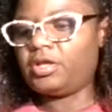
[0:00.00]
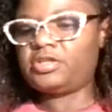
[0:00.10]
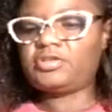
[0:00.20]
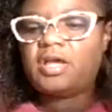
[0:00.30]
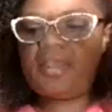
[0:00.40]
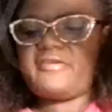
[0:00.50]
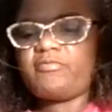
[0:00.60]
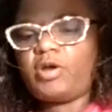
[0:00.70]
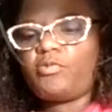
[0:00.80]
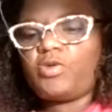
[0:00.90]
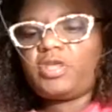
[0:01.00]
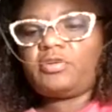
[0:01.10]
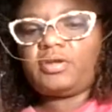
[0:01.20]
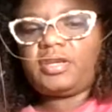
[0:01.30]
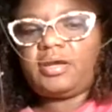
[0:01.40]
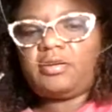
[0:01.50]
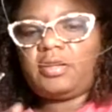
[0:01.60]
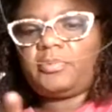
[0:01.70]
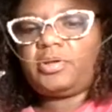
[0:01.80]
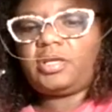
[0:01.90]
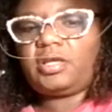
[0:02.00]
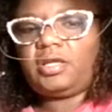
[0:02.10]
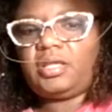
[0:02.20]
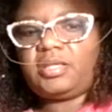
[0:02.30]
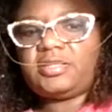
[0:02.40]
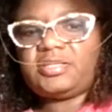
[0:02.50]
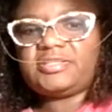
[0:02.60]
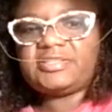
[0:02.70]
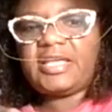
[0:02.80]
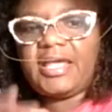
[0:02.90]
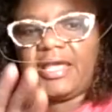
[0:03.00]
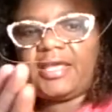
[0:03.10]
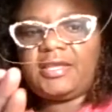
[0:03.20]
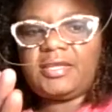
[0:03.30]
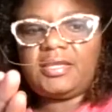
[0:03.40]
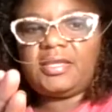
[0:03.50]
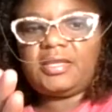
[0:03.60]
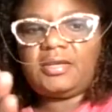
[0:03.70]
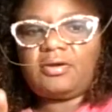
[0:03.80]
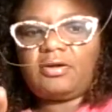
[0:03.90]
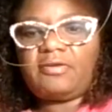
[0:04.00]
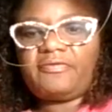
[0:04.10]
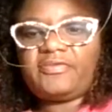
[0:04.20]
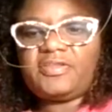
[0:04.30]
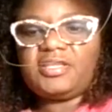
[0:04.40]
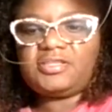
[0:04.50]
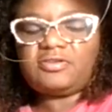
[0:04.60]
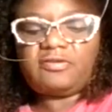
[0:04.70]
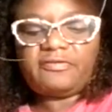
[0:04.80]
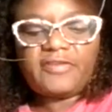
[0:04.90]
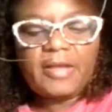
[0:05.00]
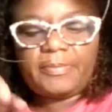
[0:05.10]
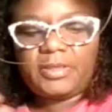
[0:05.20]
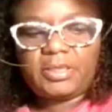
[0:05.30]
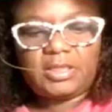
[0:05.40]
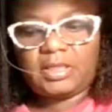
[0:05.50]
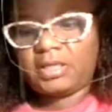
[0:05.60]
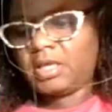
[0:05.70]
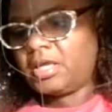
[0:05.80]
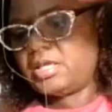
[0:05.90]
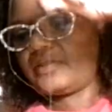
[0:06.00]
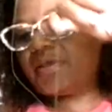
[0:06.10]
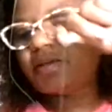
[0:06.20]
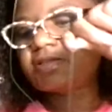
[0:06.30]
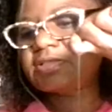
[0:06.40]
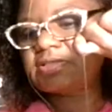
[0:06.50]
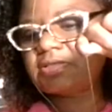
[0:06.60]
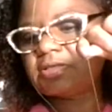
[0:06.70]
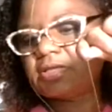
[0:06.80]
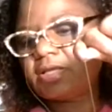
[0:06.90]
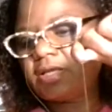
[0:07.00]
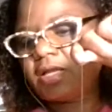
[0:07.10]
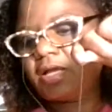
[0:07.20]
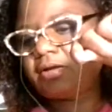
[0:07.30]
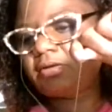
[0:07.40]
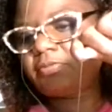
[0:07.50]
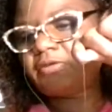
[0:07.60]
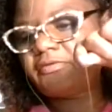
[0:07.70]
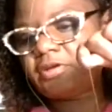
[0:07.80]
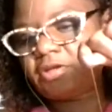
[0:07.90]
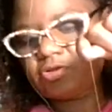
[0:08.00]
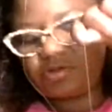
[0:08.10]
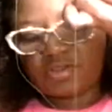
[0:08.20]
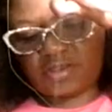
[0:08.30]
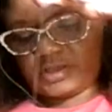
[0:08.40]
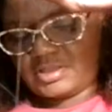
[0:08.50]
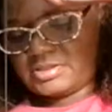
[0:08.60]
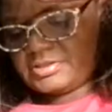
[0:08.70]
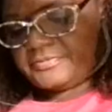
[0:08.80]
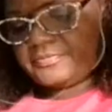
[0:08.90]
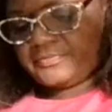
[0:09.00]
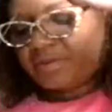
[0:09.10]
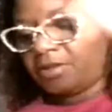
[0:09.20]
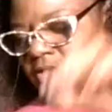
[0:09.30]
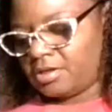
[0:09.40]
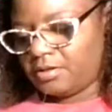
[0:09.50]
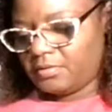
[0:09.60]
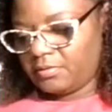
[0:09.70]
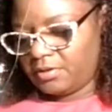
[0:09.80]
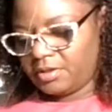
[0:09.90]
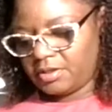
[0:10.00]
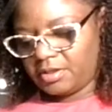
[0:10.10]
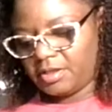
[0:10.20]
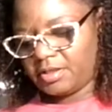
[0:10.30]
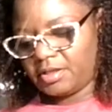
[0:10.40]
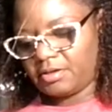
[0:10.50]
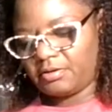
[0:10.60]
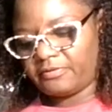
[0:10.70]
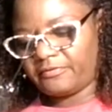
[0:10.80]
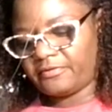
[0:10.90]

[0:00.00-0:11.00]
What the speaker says: So I have my weight on now. I'm going to cut this tag end off, this little floppy end that is not going to be of any use to us. I'm going to cut that off.